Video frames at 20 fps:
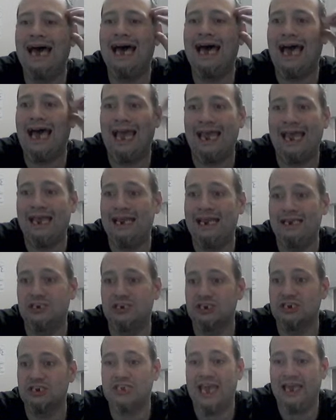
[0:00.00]
I
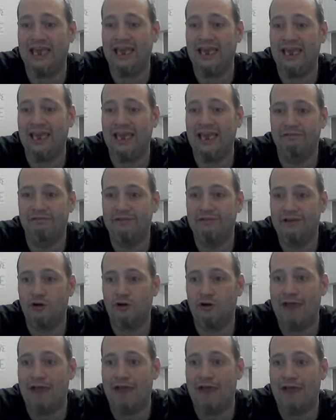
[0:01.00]
just can't get enough of it.
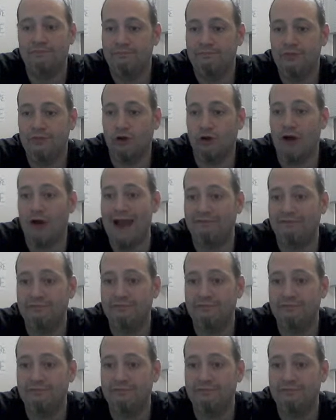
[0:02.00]
The graph.